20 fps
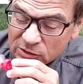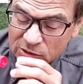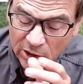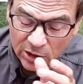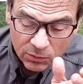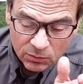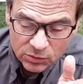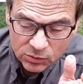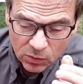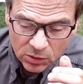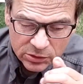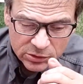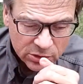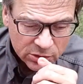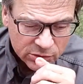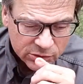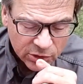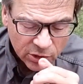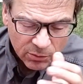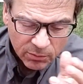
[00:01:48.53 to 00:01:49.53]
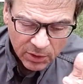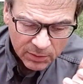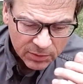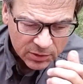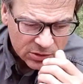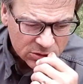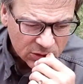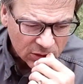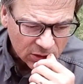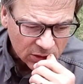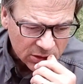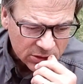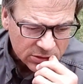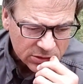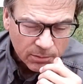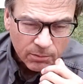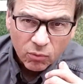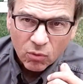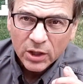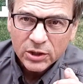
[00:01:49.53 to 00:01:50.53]
Tin was once considered, maybe it still
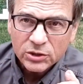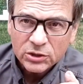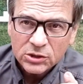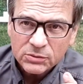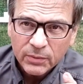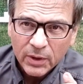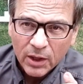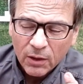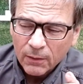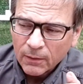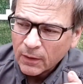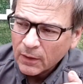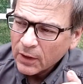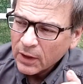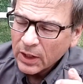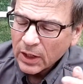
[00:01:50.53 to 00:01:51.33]
is, a precious metal,